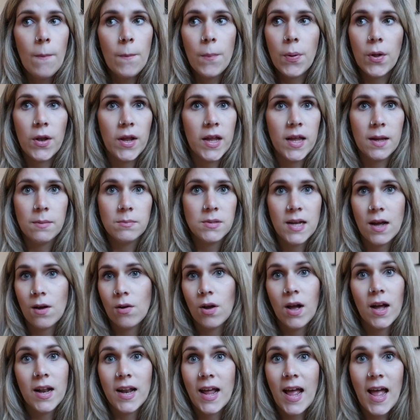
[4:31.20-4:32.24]
putting him
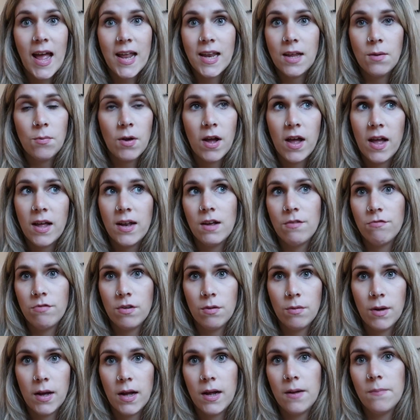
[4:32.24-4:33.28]
down kind of anywhere and
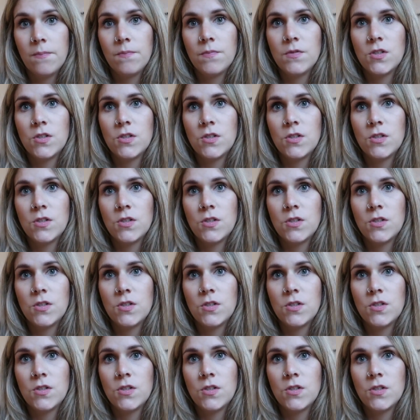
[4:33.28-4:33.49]
everywhere.